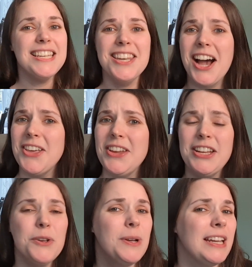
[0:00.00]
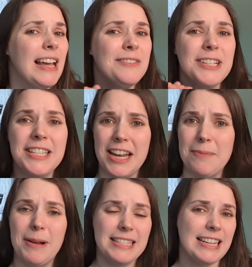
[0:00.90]
Nothing you can ever set
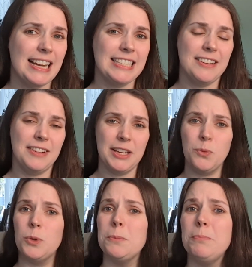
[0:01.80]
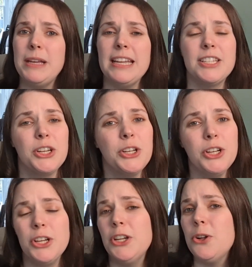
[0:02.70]
up as an activity will beat
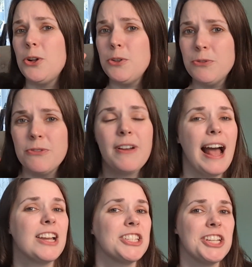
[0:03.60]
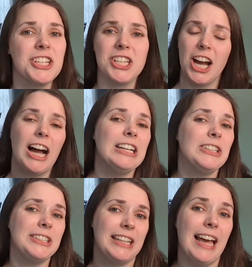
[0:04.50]
good old-fashioned
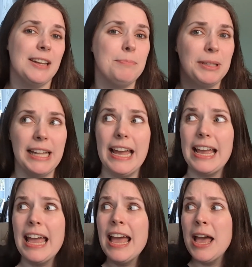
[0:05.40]
child-led play.